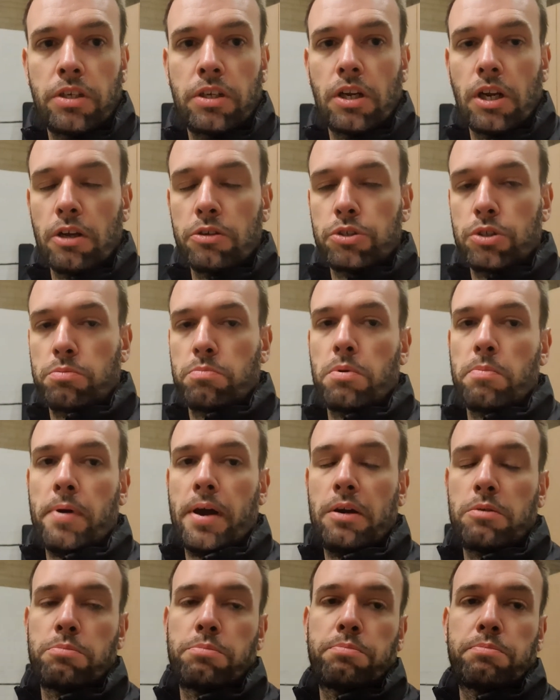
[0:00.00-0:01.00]
you know, some
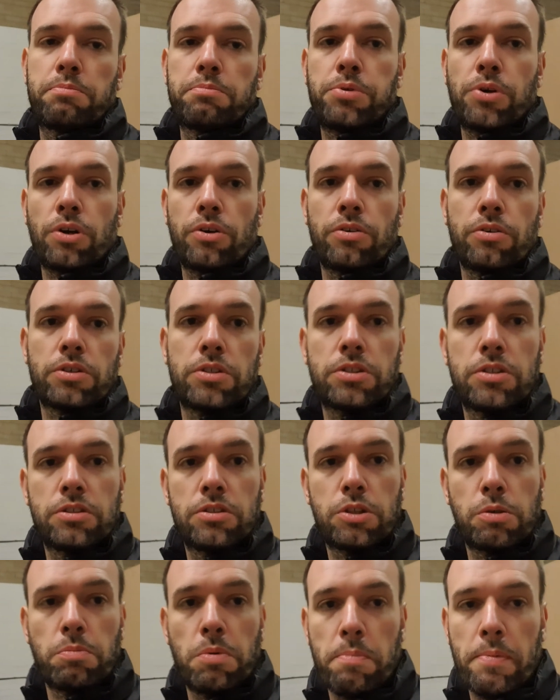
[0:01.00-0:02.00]
about products and
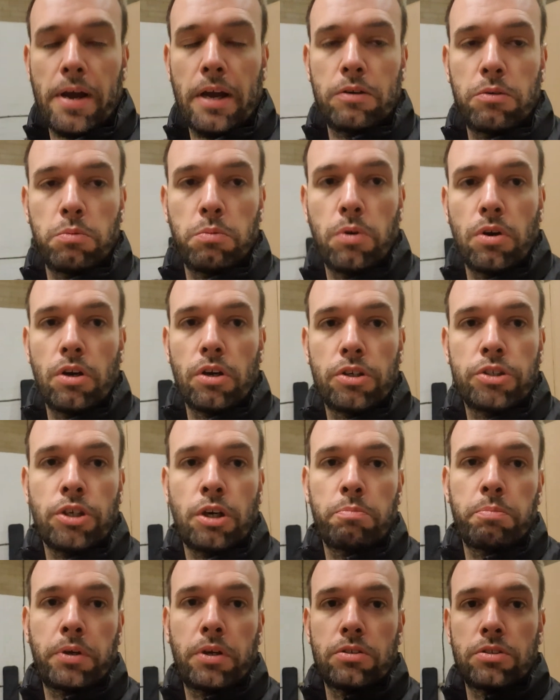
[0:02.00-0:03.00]
some about
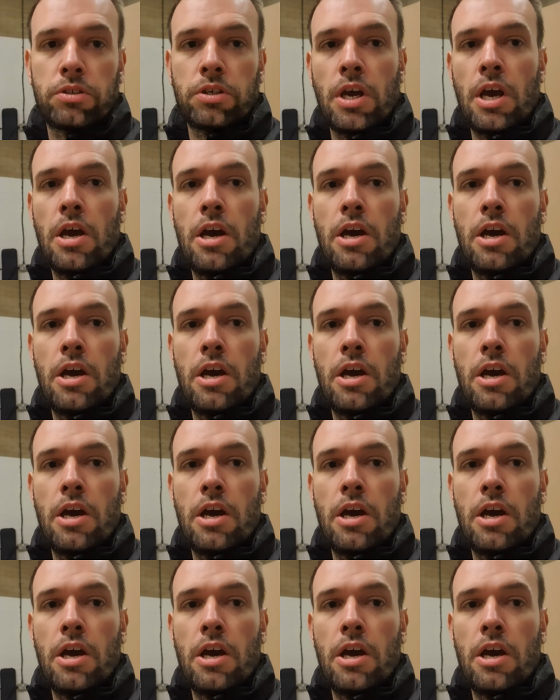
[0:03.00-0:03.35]
workshop, because